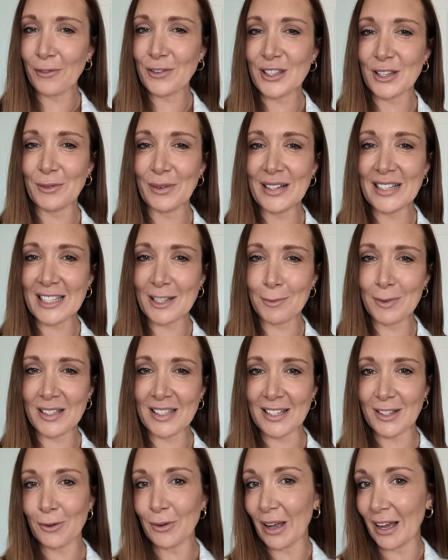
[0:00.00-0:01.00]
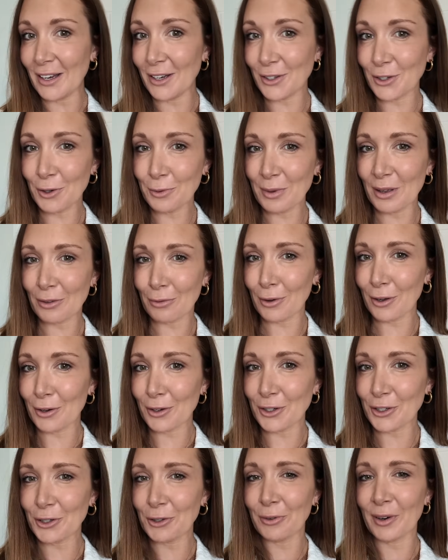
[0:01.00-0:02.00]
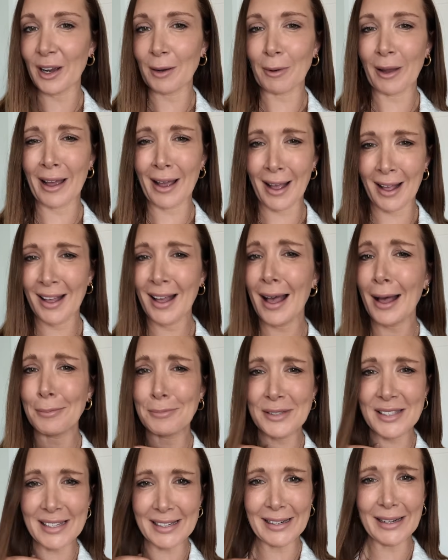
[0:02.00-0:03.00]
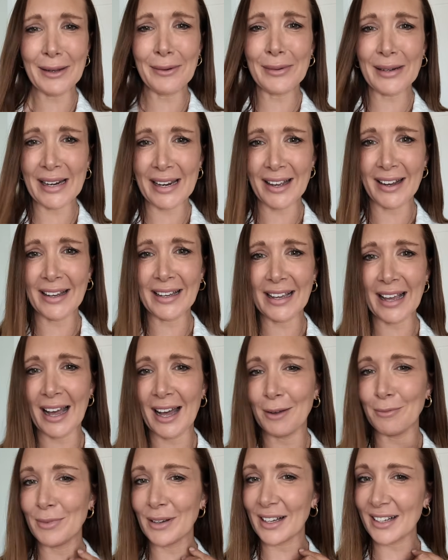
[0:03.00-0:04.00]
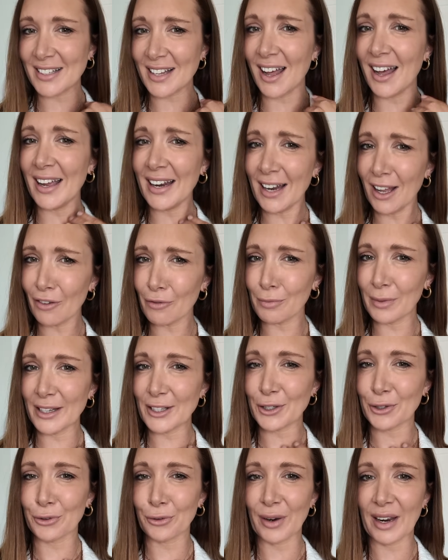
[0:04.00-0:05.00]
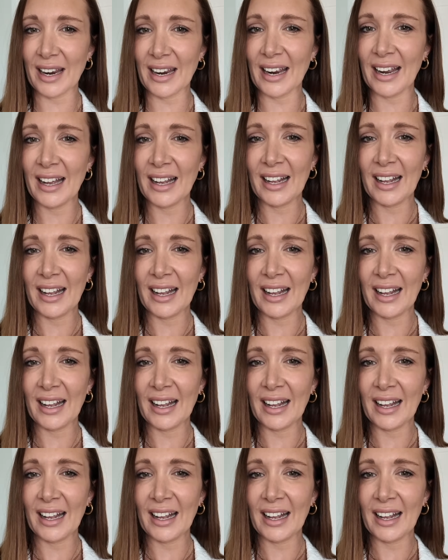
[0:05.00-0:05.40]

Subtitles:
So when someone says, oh, can you talk me through your jewellery? I'm like, absolutely I can, because I love my jewellery.